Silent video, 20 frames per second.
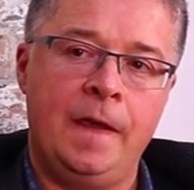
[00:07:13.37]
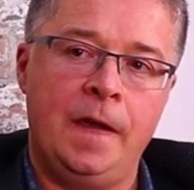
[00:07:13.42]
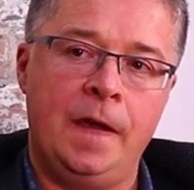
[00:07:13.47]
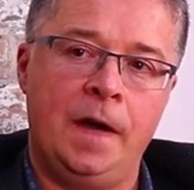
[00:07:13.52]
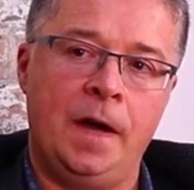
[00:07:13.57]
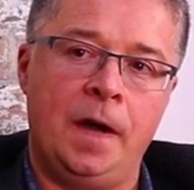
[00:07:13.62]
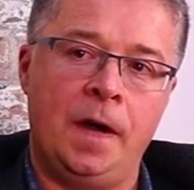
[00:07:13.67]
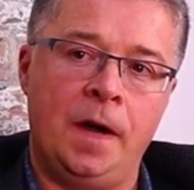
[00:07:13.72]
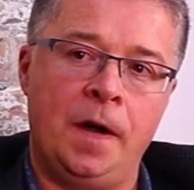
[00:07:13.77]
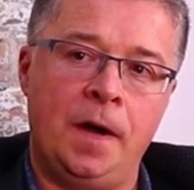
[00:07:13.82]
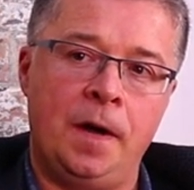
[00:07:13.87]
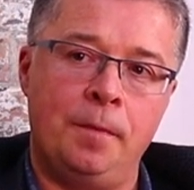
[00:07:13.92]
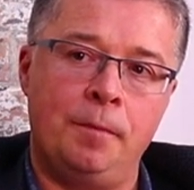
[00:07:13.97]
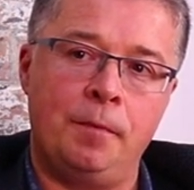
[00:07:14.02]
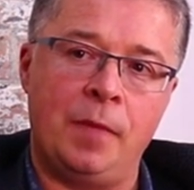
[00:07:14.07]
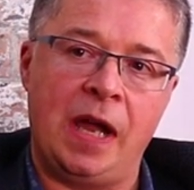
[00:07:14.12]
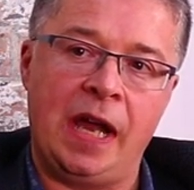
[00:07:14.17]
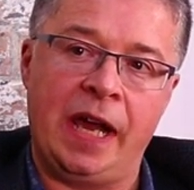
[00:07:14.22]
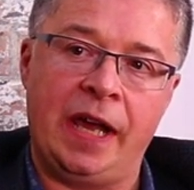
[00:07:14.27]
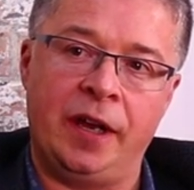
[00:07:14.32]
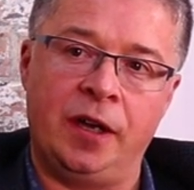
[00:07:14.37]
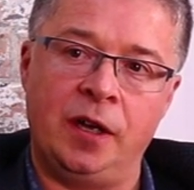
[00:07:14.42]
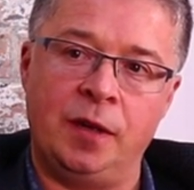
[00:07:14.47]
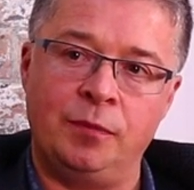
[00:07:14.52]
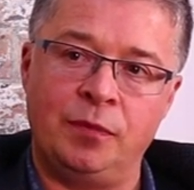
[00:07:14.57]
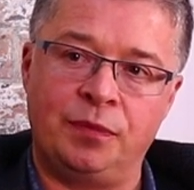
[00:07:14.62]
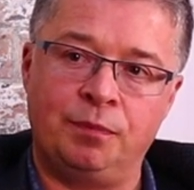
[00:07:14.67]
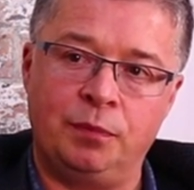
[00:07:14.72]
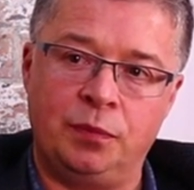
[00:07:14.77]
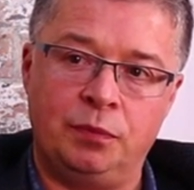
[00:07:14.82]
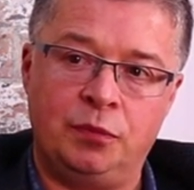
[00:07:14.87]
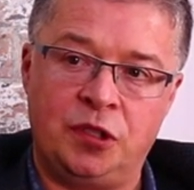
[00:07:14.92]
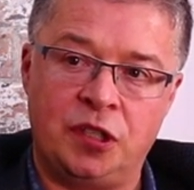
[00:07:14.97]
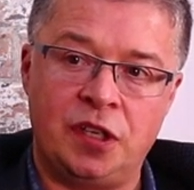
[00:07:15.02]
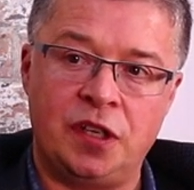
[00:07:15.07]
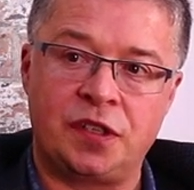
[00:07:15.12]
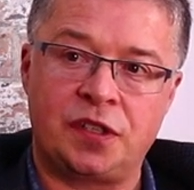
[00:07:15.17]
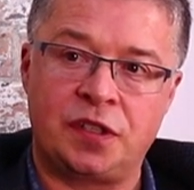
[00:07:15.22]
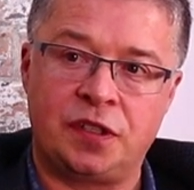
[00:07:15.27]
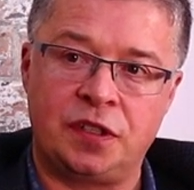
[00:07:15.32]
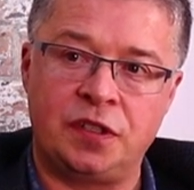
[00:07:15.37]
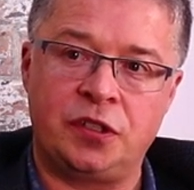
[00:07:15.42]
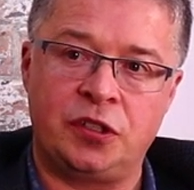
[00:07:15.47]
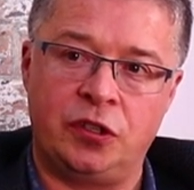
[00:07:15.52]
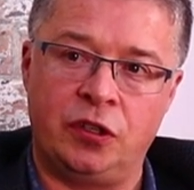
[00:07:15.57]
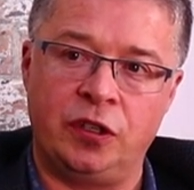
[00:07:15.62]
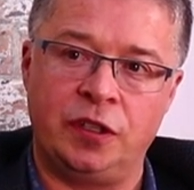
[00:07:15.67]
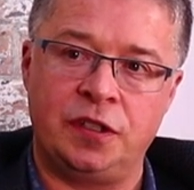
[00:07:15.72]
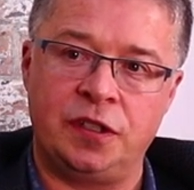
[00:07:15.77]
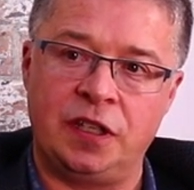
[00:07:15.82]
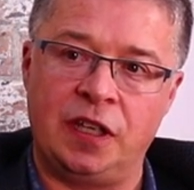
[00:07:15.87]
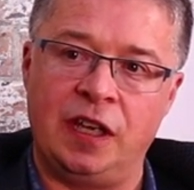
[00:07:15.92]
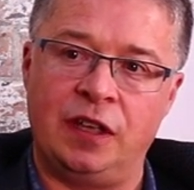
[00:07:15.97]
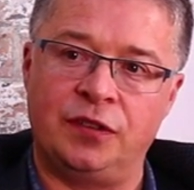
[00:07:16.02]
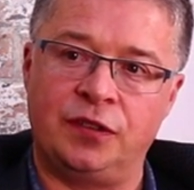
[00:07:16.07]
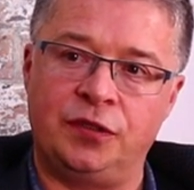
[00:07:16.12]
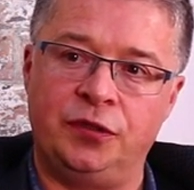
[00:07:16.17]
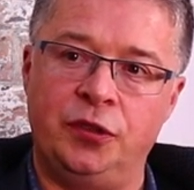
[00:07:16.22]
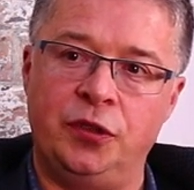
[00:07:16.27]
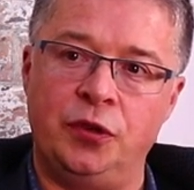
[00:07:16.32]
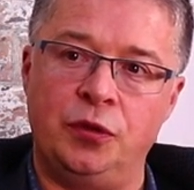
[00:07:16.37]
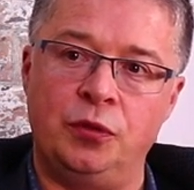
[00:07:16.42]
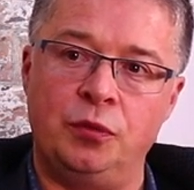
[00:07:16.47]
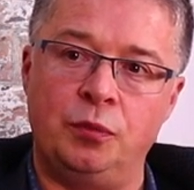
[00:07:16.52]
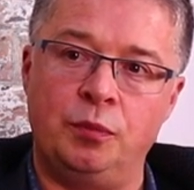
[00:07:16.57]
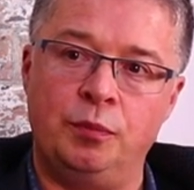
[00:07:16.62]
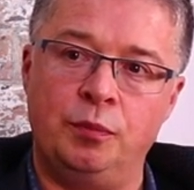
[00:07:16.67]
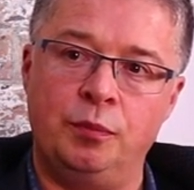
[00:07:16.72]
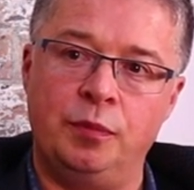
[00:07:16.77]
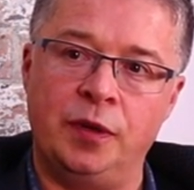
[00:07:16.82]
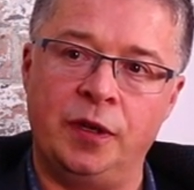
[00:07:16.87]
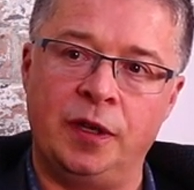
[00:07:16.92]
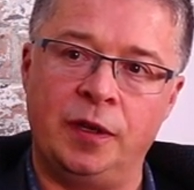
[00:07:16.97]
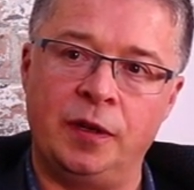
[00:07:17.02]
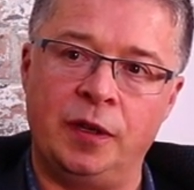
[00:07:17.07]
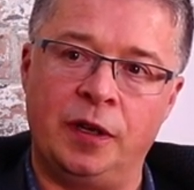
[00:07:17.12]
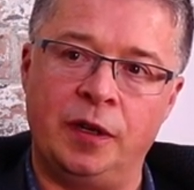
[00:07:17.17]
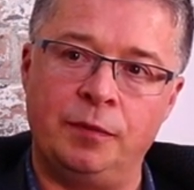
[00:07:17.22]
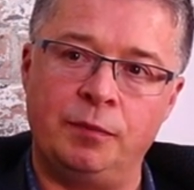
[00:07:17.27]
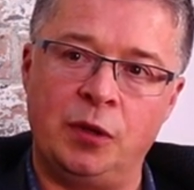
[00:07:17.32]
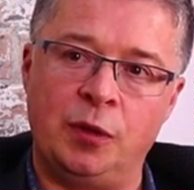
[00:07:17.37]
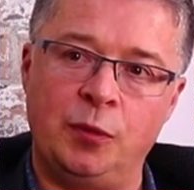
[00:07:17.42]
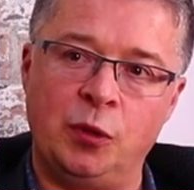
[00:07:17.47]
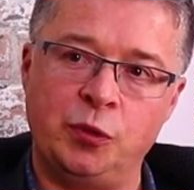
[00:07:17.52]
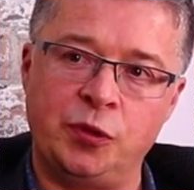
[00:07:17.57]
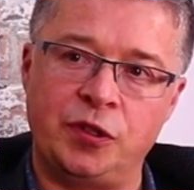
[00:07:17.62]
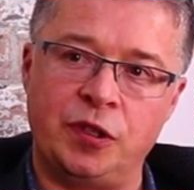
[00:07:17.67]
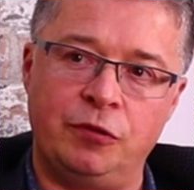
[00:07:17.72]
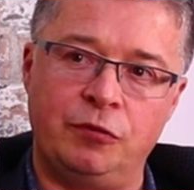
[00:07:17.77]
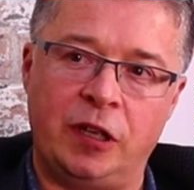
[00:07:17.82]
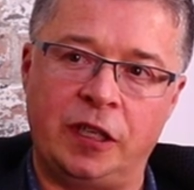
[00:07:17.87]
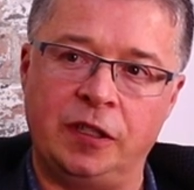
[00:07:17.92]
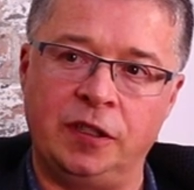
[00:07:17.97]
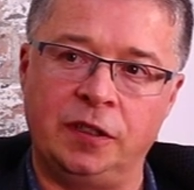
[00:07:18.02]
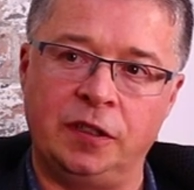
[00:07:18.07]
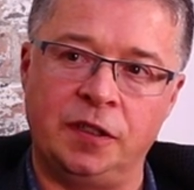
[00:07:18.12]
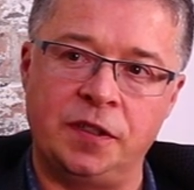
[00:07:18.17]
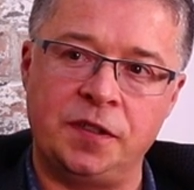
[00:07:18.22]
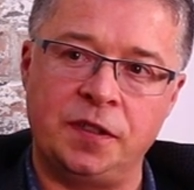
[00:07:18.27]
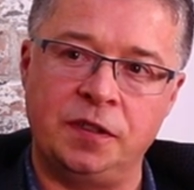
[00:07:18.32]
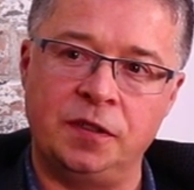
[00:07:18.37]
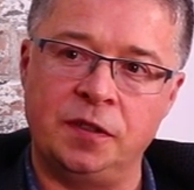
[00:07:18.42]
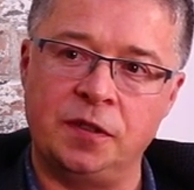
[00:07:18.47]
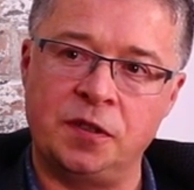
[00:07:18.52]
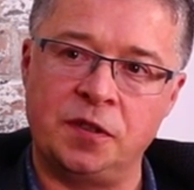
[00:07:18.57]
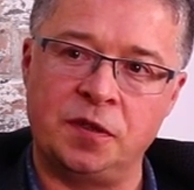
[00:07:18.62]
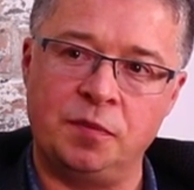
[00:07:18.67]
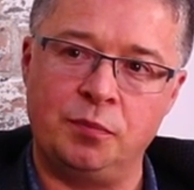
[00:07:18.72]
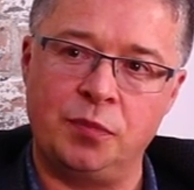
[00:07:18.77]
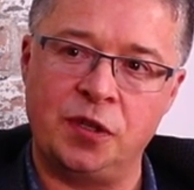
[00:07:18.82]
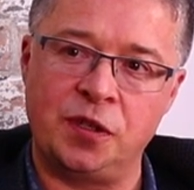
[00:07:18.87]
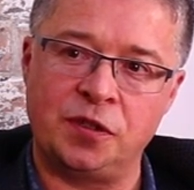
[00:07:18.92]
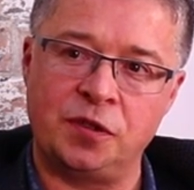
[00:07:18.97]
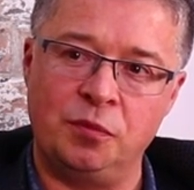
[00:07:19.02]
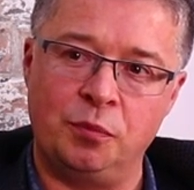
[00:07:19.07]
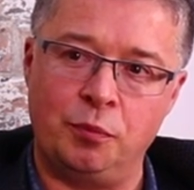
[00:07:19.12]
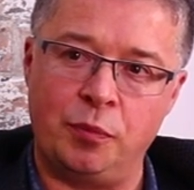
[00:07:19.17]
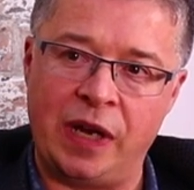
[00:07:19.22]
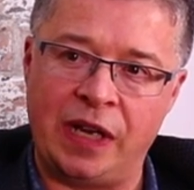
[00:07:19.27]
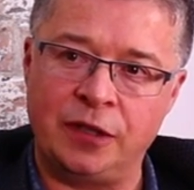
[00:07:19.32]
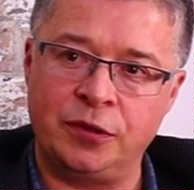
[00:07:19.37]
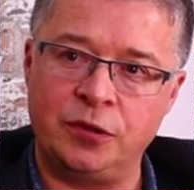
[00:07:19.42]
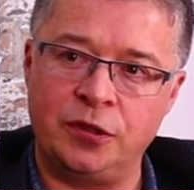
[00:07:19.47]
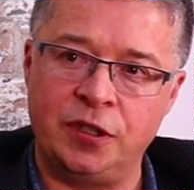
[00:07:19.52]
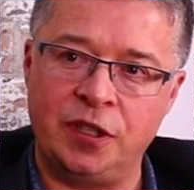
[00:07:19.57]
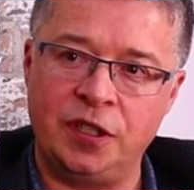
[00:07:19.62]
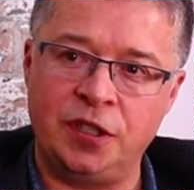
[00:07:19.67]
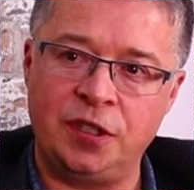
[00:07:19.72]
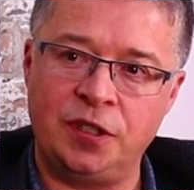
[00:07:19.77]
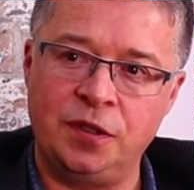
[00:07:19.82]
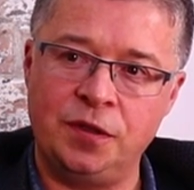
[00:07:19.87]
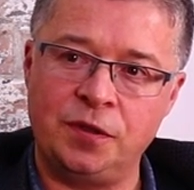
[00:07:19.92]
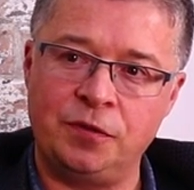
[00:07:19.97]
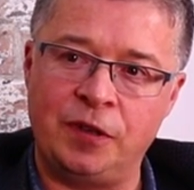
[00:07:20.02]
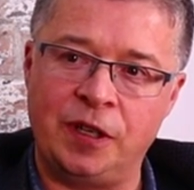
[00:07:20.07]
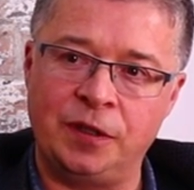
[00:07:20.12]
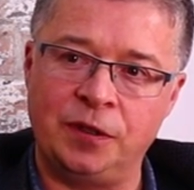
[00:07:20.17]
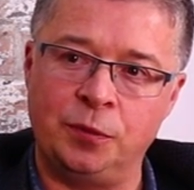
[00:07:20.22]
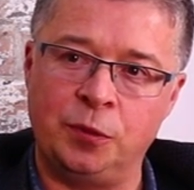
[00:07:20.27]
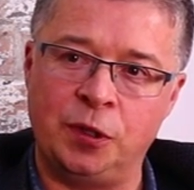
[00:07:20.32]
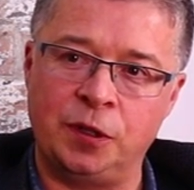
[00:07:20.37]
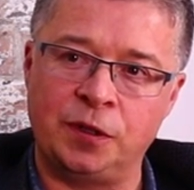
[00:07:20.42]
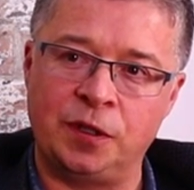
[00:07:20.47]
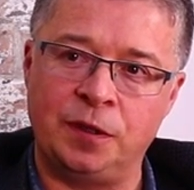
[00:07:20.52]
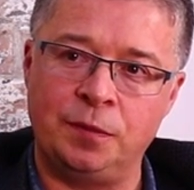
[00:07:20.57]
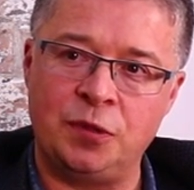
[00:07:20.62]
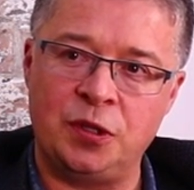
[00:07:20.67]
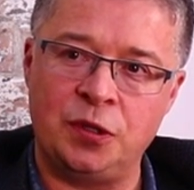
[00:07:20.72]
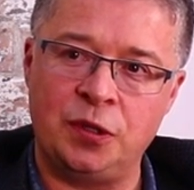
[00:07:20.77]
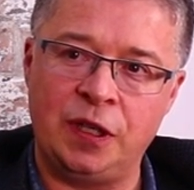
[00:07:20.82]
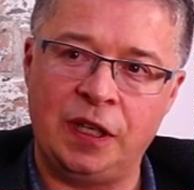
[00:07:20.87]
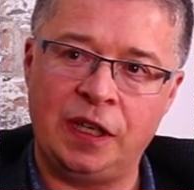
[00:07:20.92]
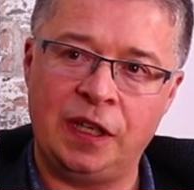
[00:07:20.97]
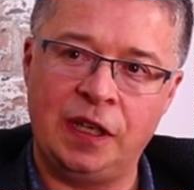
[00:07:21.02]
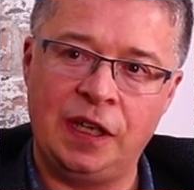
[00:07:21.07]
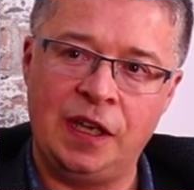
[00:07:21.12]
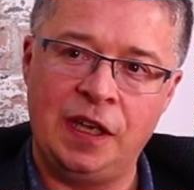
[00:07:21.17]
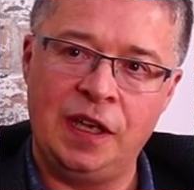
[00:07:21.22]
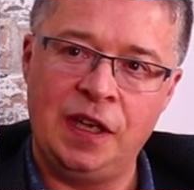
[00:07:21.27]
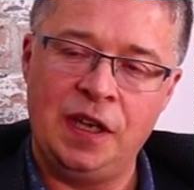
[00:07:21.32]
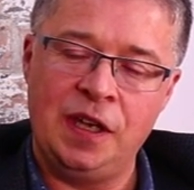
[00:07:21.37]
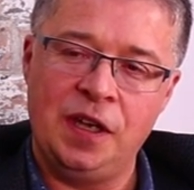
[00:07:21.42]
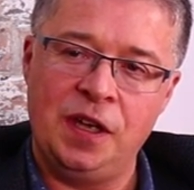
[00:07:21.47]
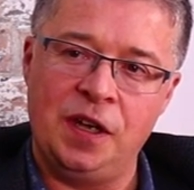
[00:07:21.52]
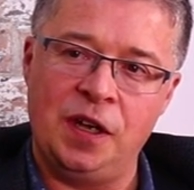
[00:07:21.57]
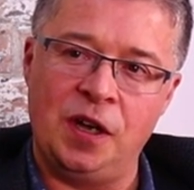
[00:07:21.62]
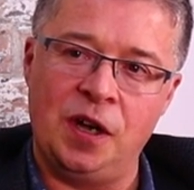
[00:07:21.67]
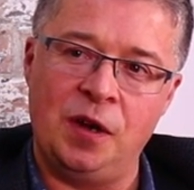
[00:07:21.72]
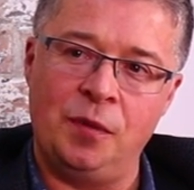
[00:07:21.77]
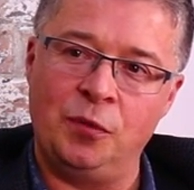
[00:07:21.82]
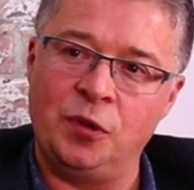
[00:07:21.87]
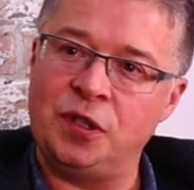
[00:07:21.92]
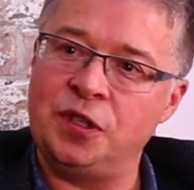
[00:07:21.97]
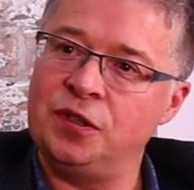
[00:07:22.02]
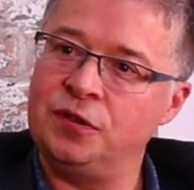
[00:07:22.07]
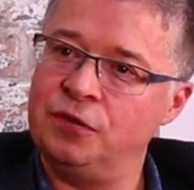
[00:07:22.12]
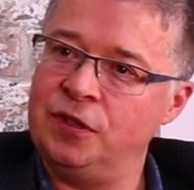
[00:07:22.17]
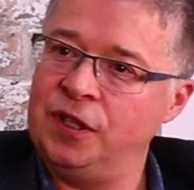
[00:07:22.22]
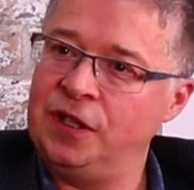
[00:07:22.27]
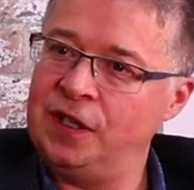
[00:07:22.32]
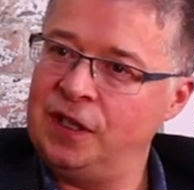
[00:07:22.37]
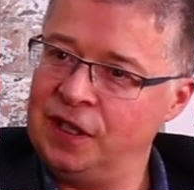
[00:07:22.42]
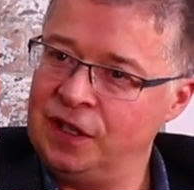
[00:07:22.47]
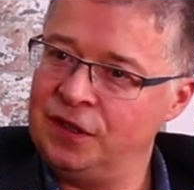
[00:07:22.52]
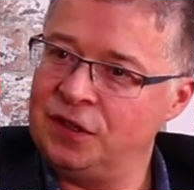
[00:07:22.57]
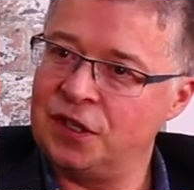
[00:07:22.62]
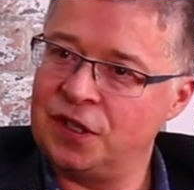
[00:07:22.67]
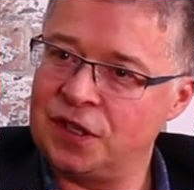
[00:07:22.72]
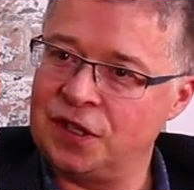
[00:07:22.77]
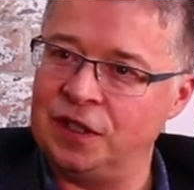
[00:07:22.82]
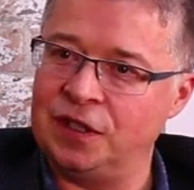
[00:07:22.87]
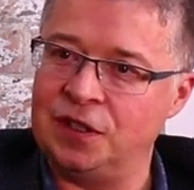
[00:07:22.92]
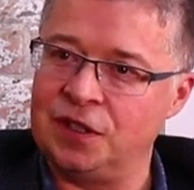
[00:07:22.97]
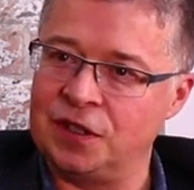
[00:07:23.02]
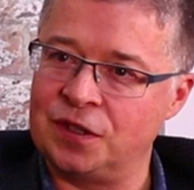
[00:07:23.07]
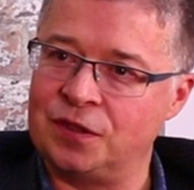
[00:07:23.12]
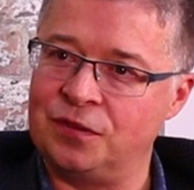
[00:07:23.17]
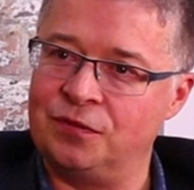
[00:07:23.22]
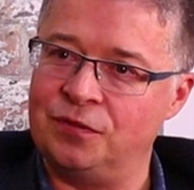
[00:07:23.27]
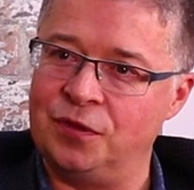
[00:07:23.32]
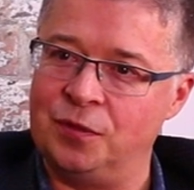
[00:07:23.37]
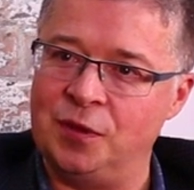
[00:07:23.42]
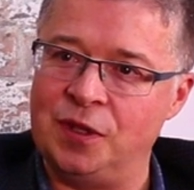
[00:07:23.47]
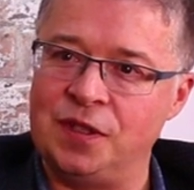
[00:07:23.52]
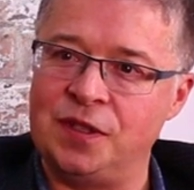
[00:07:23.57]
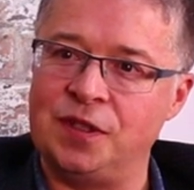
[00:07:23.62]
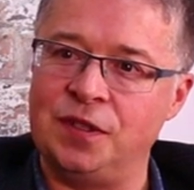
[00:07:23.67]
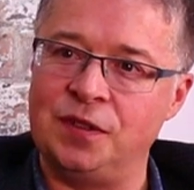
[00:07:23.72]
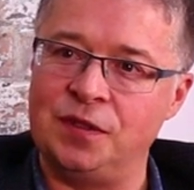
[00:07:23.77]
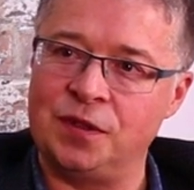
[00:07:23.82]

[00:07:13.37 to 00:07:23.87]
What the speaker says: And I'm just trying to get through. But I'm also recognising that there's some personal boundary issues around the work that I'm doing, which is really interesting just for me to